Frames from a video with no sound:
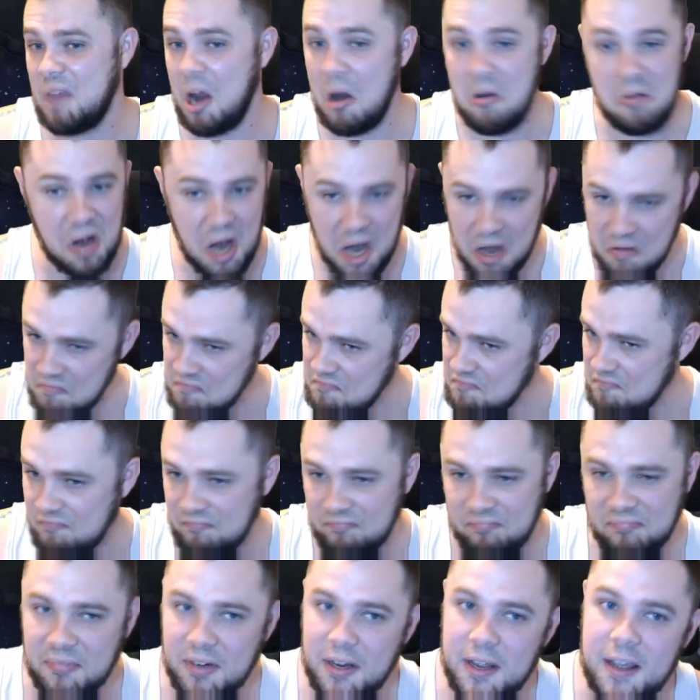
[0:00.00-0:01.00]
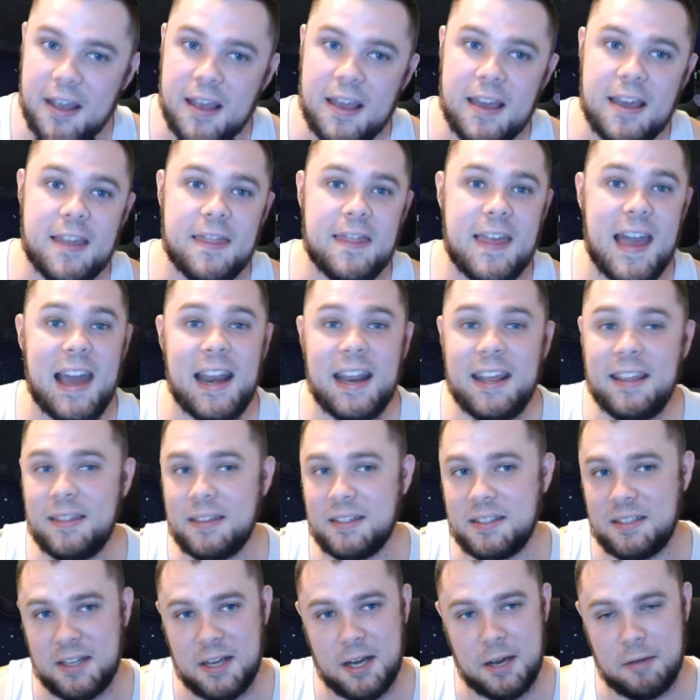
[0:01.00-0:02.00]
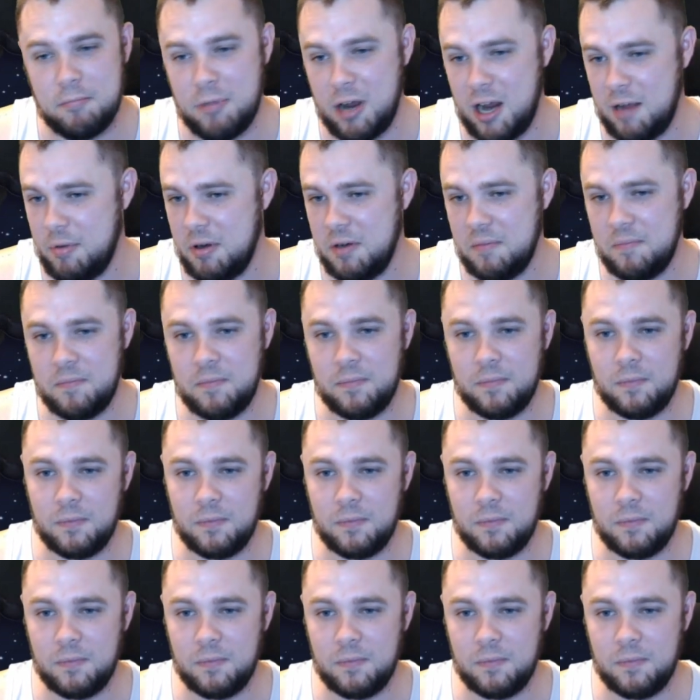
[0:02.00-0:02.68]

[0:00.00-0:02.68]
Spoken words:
Okay. That hit the same, baby.